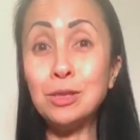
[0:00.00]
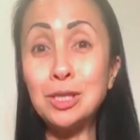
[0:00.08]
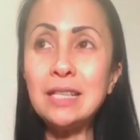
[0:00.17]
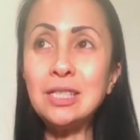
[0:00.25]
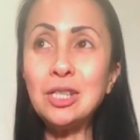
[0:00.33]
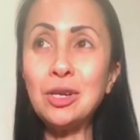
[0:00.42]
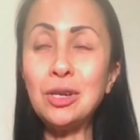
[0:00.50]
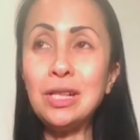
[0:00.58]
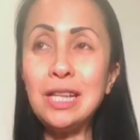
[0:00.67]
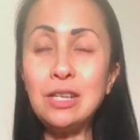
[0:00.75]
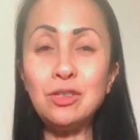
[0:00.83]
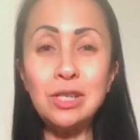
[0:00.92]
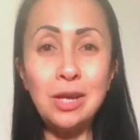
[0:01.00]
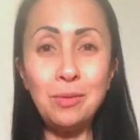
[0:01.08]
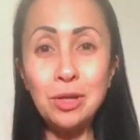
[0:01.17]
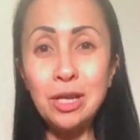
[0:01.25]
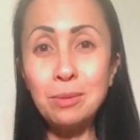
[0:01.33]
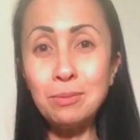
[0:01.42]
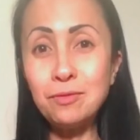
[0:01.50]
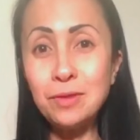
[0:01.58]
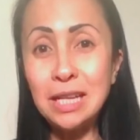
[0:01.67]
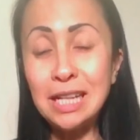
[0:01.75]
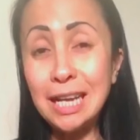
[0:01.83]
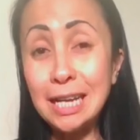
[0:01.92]
So literally when I'm
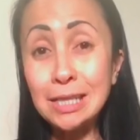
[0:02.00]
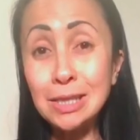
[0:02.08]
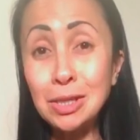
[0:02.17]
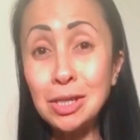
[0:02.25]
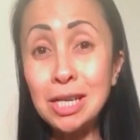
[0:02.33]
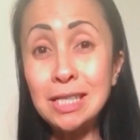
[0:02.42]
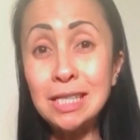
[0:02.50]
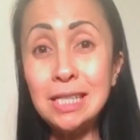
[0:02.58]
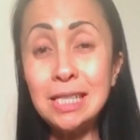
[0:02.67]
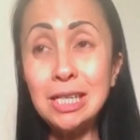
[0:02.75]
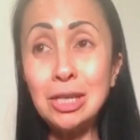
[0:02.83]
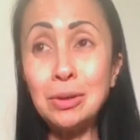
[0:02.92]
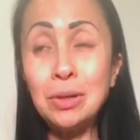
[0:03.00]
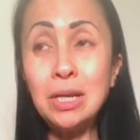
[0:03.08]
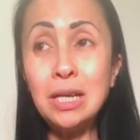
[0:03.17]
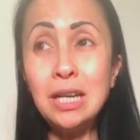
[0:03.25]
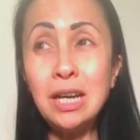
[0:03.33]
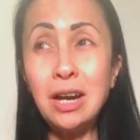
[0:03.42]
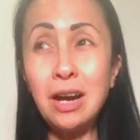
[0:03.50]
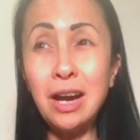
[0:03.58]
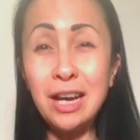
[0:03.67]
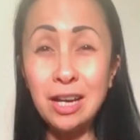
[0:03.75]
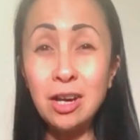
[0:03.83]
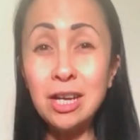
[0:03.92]
feeling anxiety now,
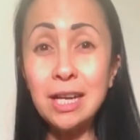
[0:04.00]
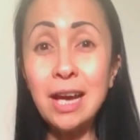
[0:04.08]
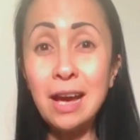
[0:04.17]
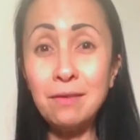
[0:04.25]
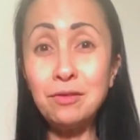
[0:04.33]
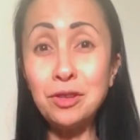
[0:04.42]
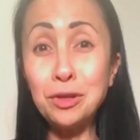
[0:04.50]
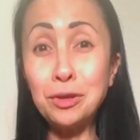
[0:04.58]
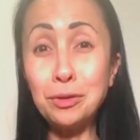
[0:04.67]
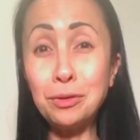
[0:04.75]
I kind of have to